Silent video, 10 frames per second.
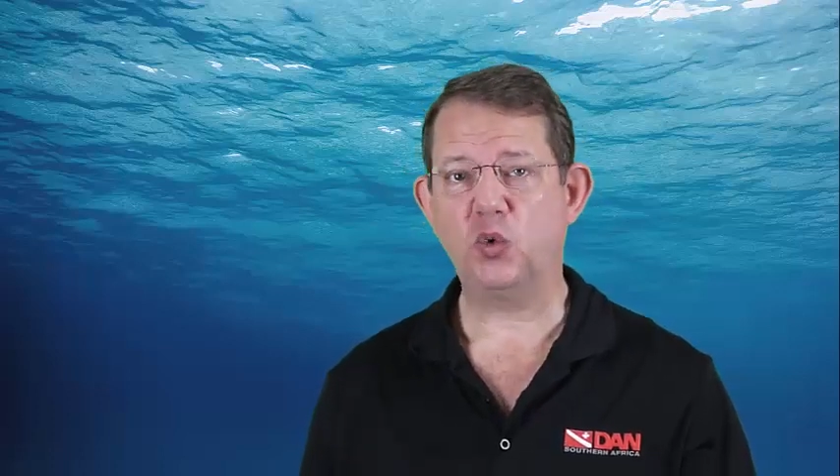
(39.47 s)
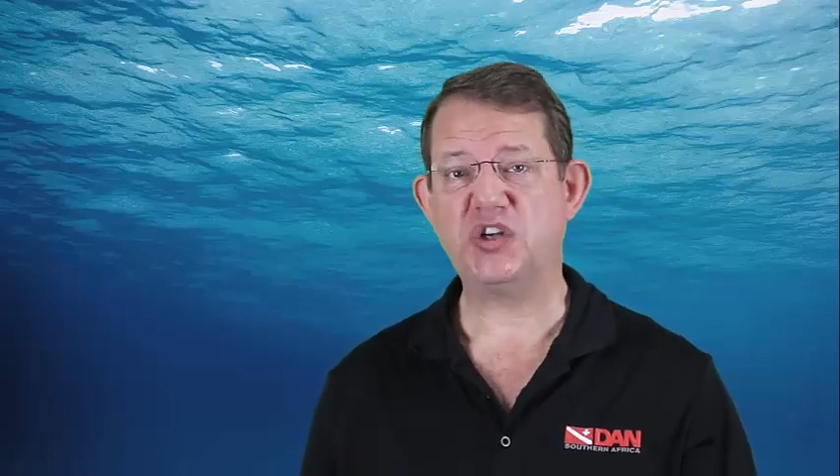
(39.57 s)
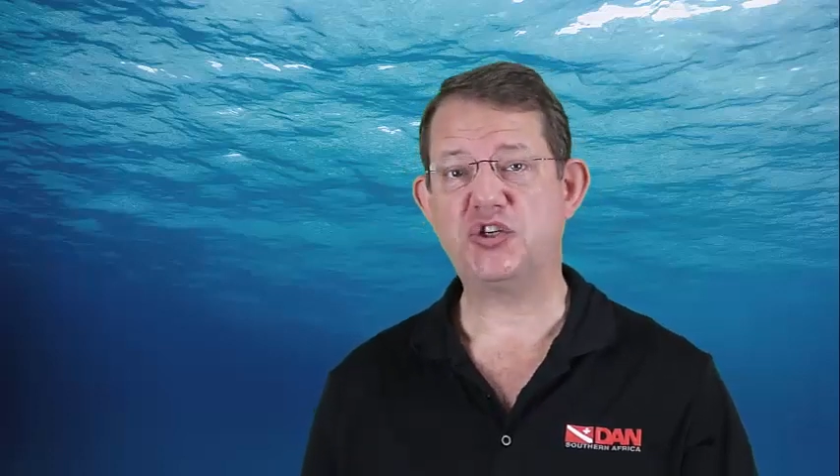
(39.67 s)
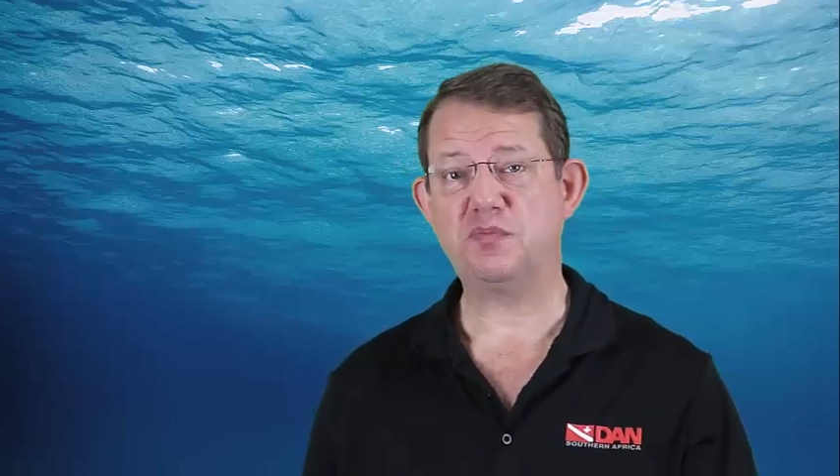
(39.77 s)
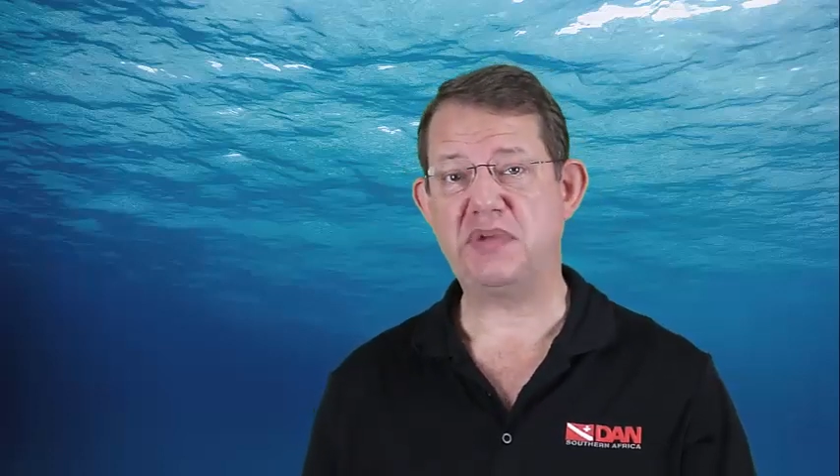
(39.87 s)

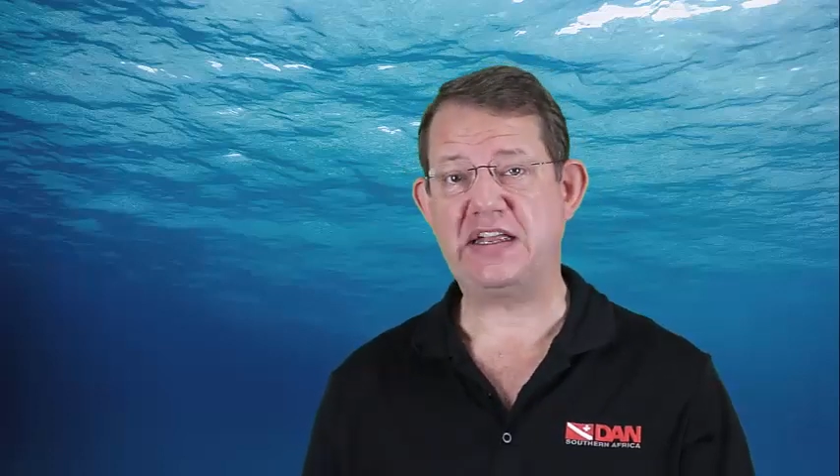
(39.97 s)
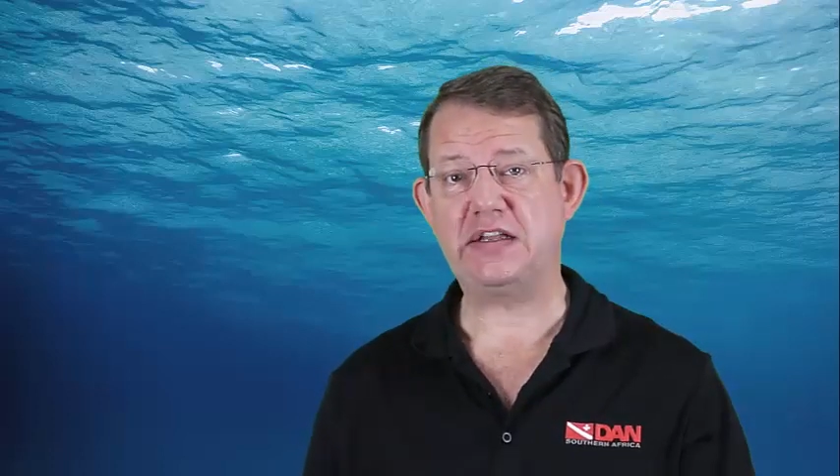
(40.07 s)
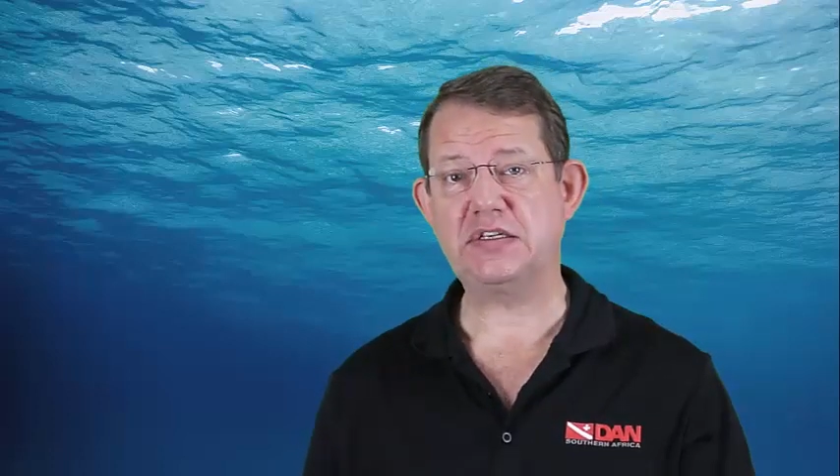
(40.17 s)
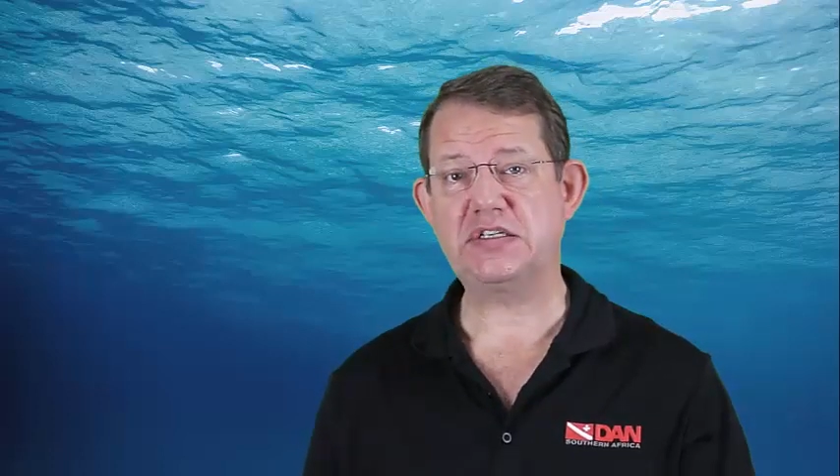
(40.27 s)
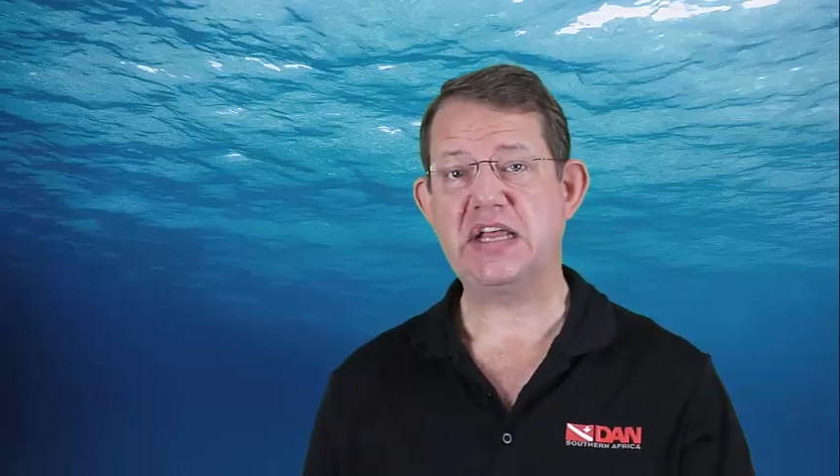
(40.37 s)
which
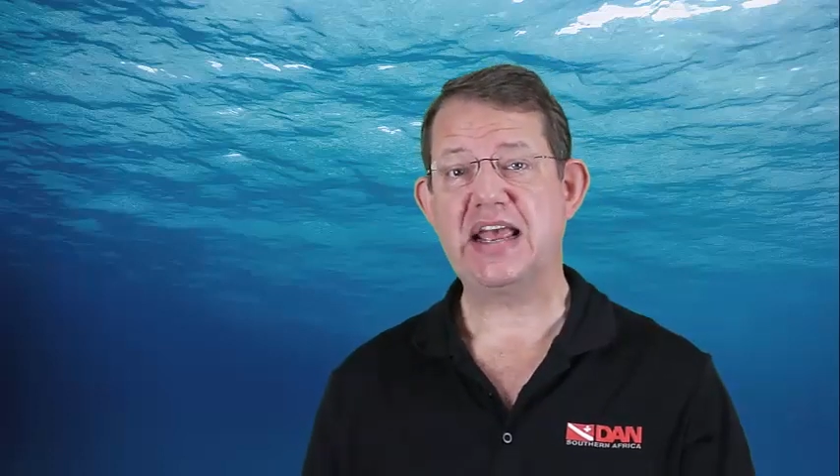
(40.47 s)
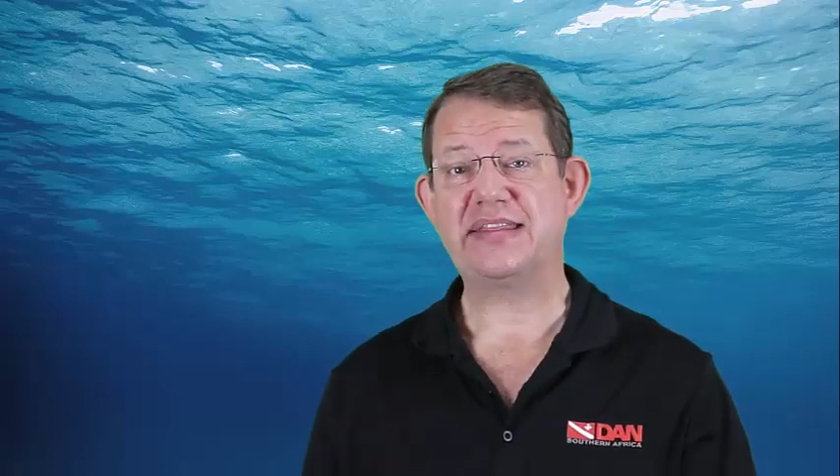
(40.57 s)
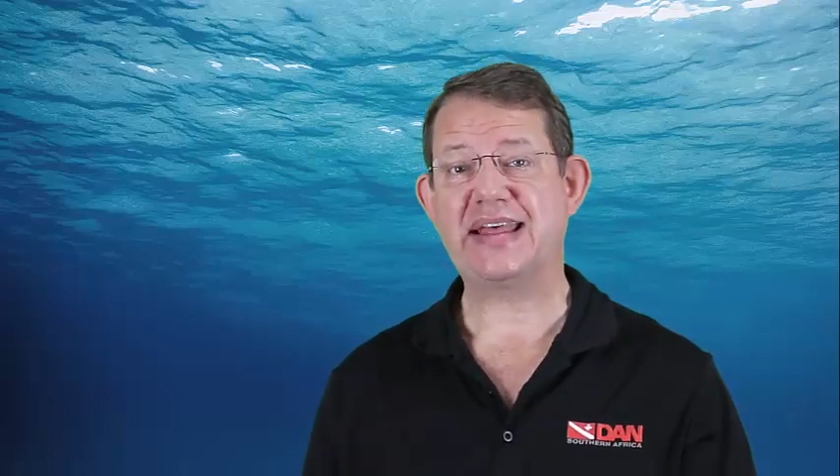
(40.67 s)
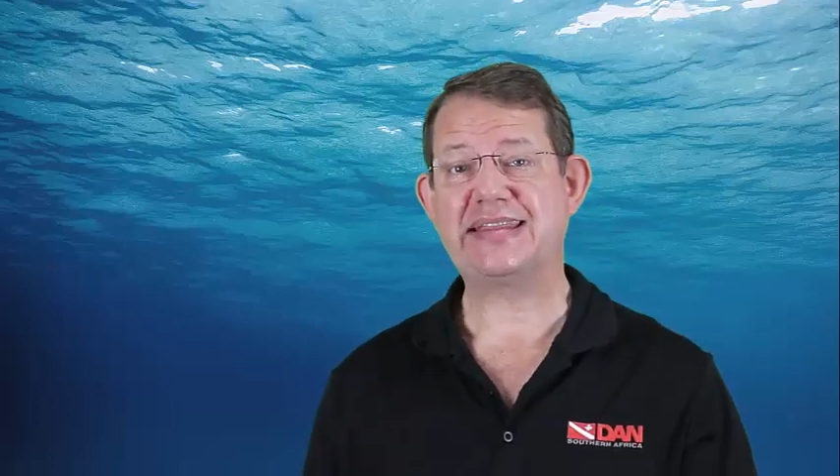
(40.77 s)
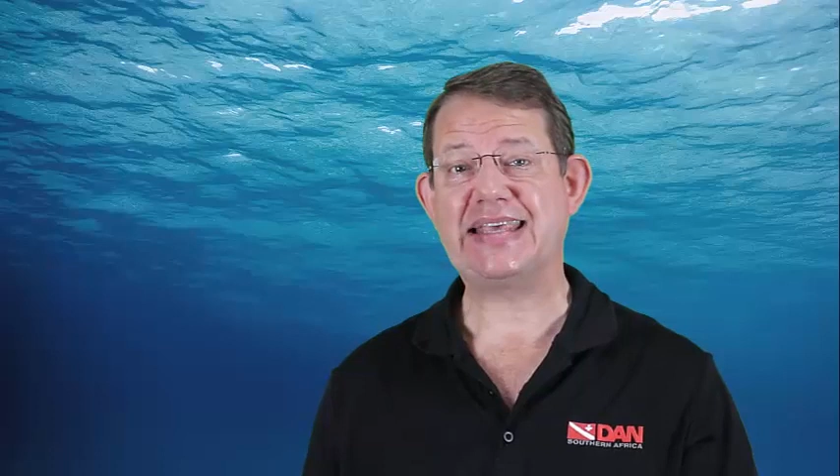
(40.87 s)
means that